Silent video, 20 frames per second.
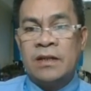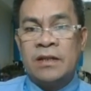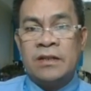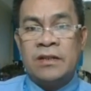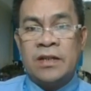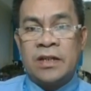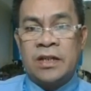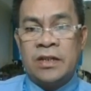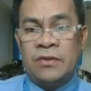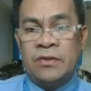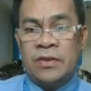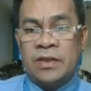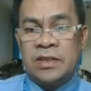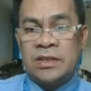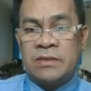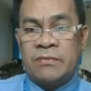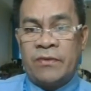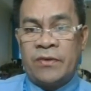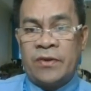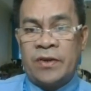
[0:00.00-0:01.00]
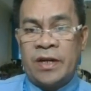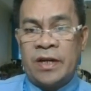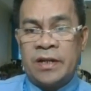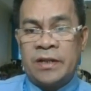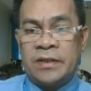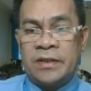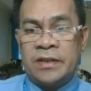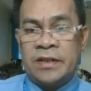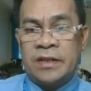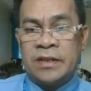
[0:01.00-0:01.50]
The Q is
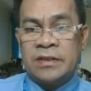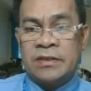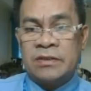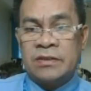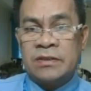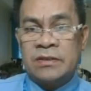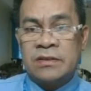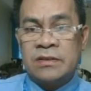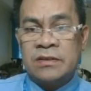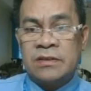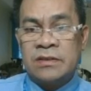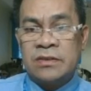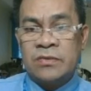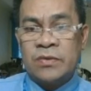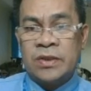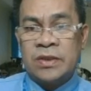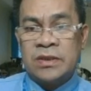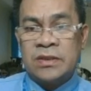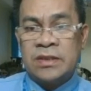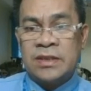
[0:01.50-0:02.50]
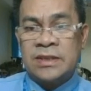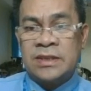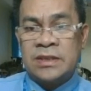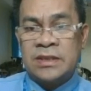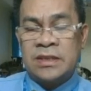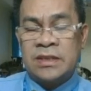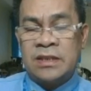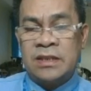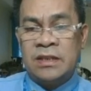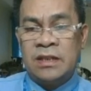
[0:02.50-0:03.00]

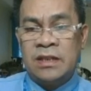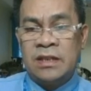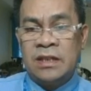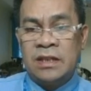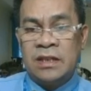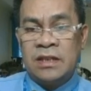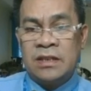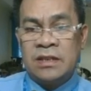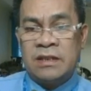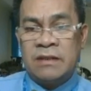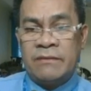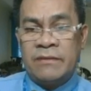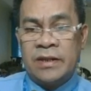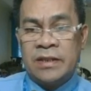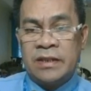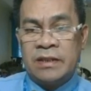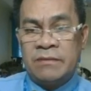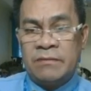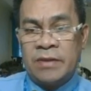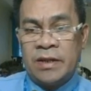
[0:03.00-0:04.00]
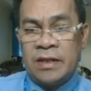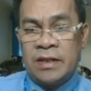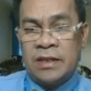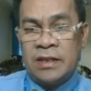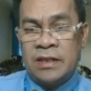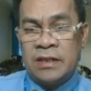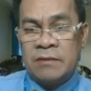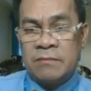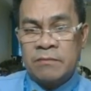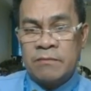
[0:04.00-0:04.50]
420C divided
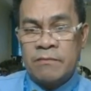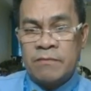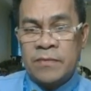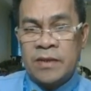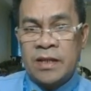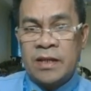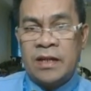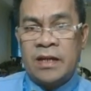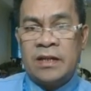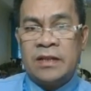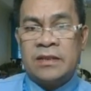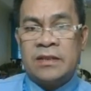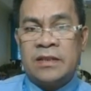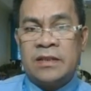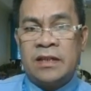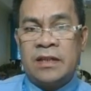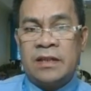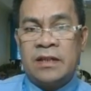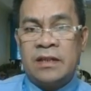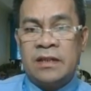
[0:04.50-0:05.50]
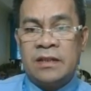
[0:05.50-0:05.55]
by 80